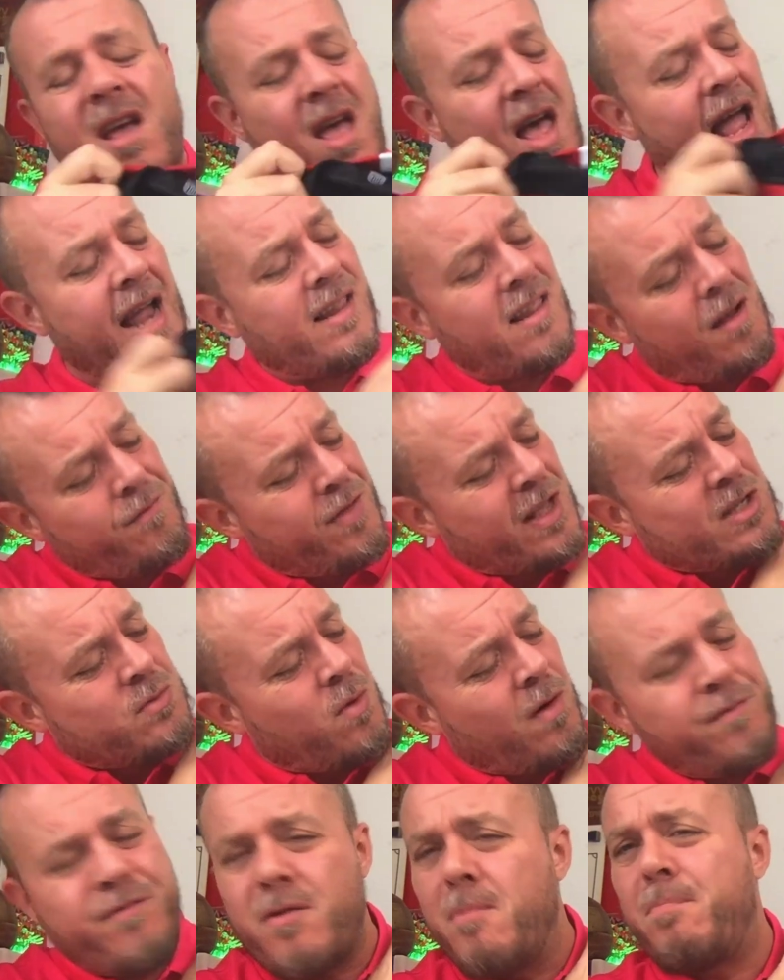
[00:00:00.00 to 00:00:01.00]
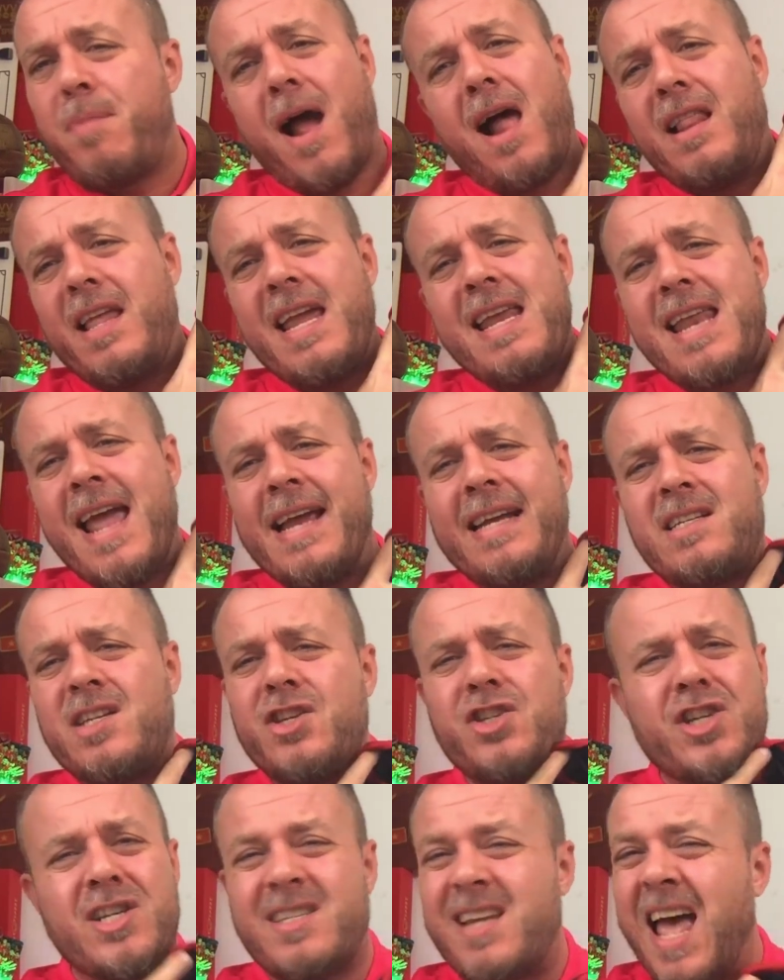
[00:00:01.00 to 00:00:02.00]
I love this one from Bali United.
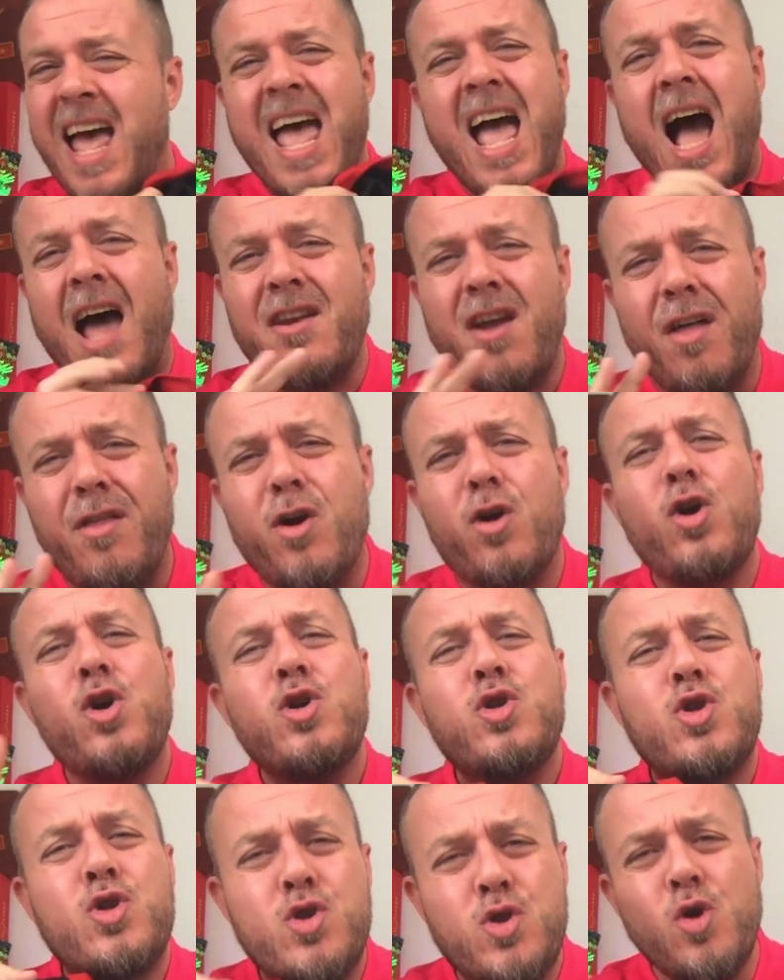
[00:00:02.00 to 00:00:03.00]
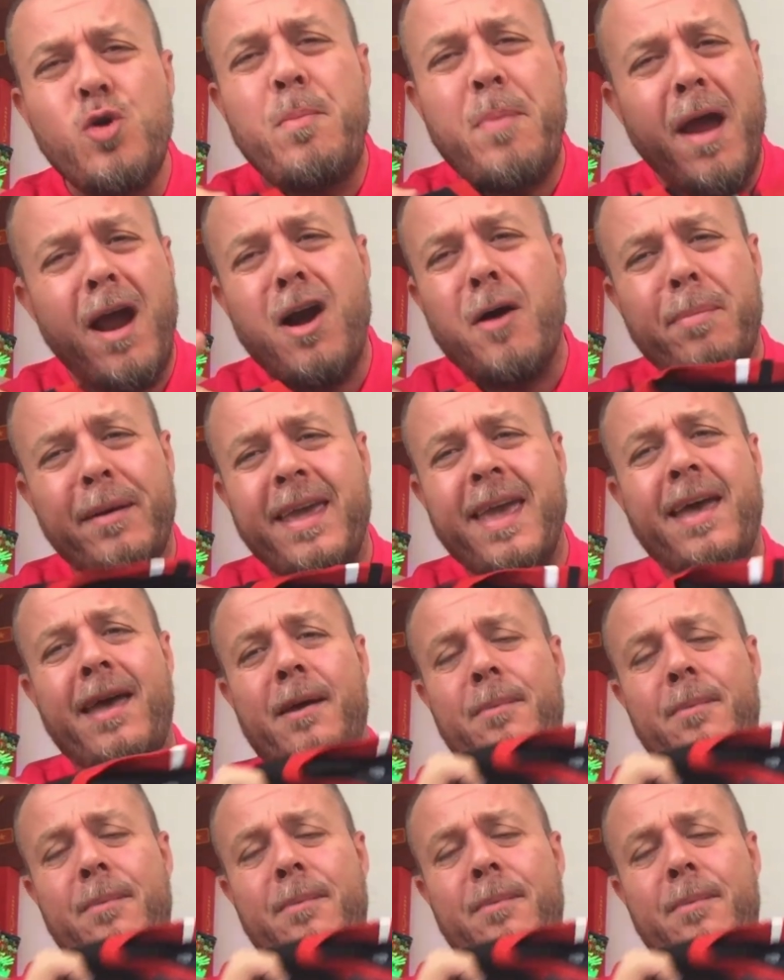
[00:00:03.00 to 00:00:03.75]
Just another superb kit.